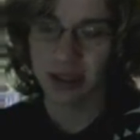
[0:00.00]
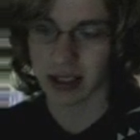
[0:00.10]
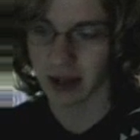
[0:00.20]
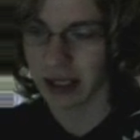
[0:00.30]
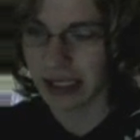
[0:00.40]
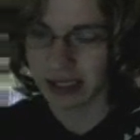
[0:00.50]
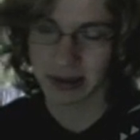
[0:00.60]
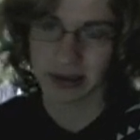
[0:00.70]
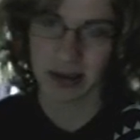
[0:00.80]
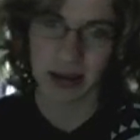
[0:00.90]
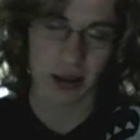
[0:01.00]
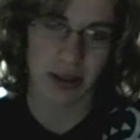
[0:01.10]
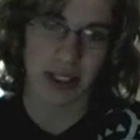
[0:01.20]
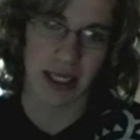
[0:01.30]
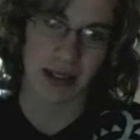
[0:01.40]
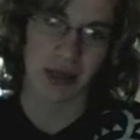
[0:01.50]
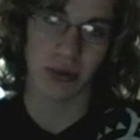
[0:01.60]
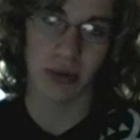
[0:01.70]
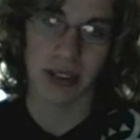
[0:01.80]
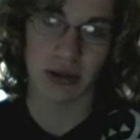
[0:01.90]
So he looks at
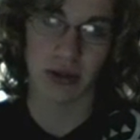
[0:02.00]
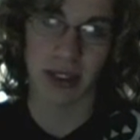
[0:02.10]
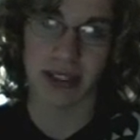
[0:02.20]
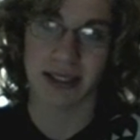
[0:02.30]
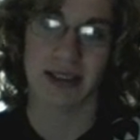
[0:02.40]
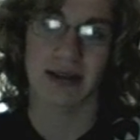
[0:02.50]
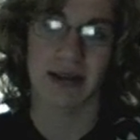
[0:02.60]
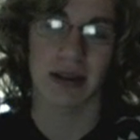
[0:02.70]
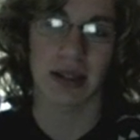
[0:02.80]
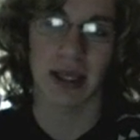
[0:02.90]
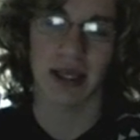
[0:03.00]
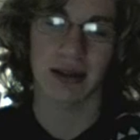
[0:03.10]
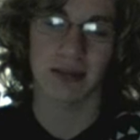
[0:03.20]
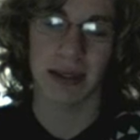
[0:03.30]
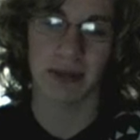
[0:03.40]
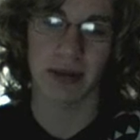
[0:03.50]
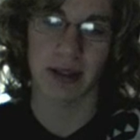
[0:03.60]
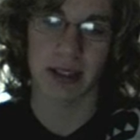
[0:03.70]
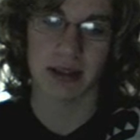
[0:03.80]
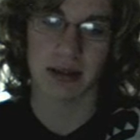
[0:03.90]
all these sort of things, and people
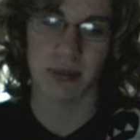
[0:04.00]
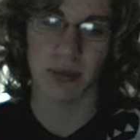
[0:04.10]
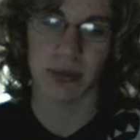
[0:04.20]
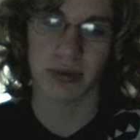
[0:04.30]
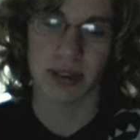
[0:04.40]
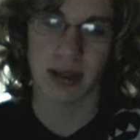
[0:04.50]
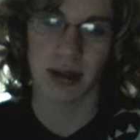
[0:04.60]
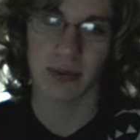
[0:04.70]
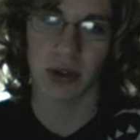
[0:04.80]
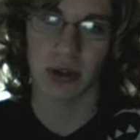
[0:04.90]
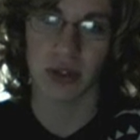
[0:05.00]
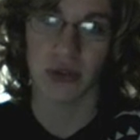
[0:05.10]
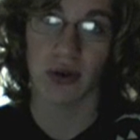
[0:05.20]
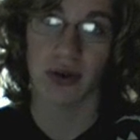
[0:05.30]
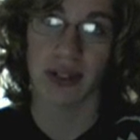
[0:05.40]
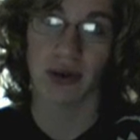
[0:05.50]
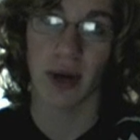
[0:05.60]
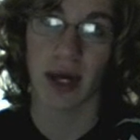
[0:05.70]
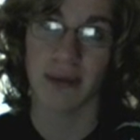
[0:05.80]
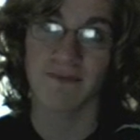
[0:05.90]
of this supported this argument look strongly at the
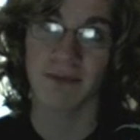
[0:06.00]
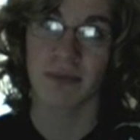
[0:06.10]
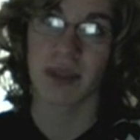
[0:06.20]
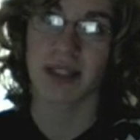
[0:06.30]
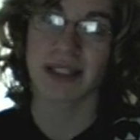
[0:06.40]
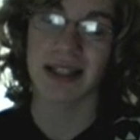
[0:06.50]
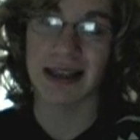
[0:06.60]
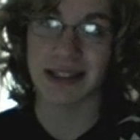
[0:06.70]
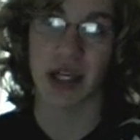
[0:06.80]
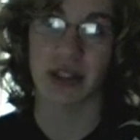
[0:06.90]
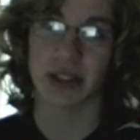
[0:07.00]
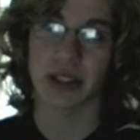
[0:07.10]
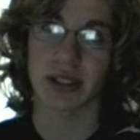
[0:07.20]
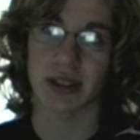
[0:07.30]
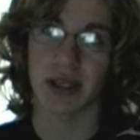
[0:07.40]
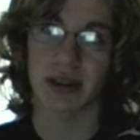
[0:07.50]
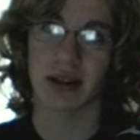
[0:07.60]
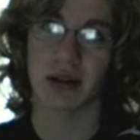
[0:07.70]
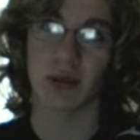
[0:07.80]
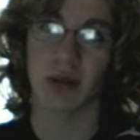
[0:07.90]
way slight changes in the